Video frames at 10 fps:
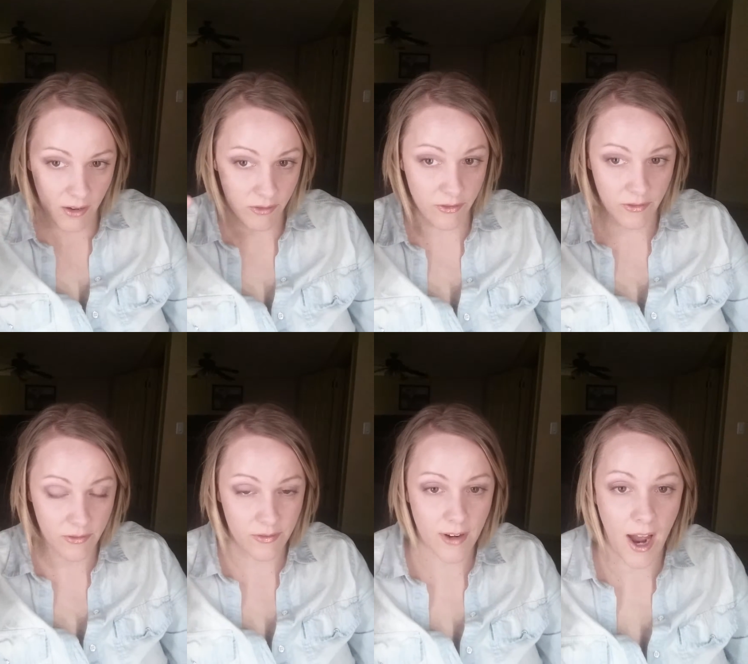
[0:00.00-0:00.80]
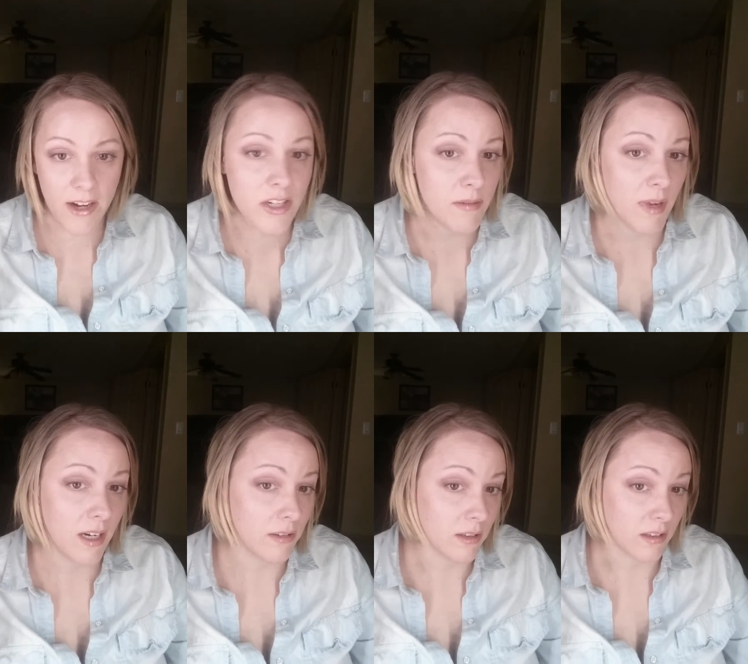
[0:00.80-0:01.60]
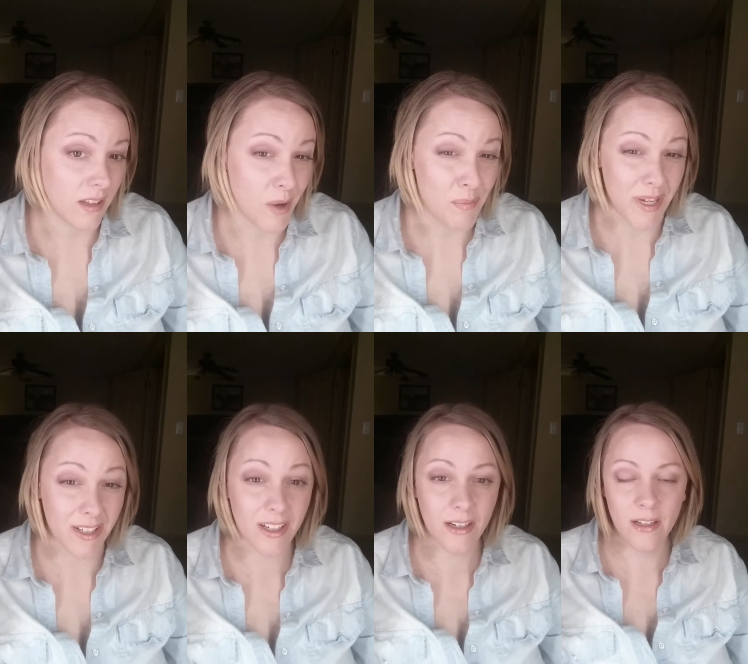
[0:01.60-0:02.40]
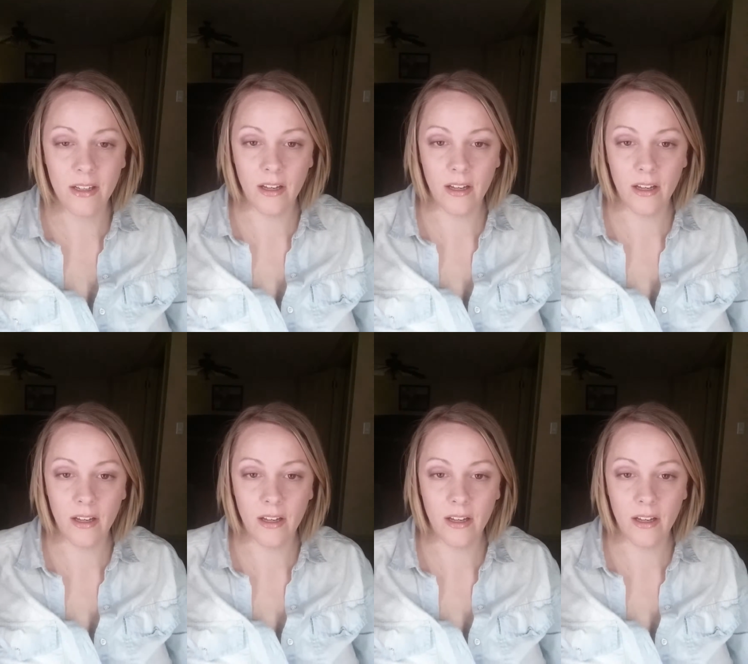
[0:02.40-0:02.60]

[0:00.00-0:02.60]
I've actually made it look a lot bigger.